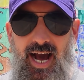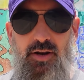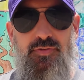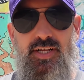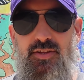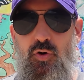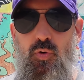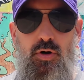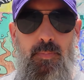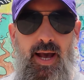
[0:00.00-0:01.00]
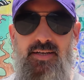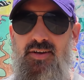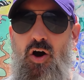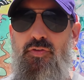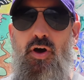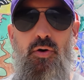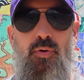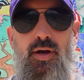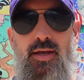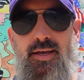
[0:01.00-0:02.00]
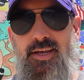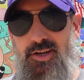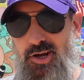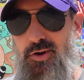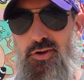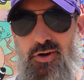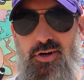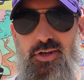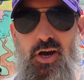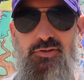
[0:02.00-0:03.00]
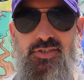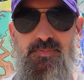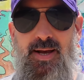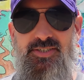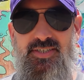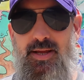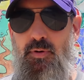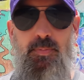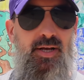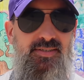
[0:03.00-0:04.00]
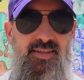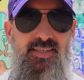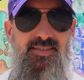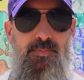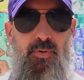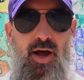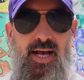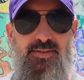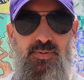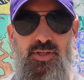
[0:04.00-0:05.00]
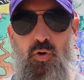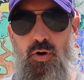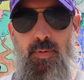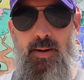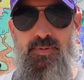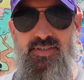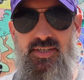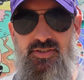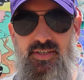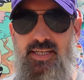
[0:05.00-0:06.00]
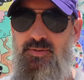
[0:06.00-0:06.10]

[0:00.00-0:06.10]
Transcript: I don't think the cornerbacks, although, you know, you heard coaches mention they were pleasantly surprised with the cornerback position.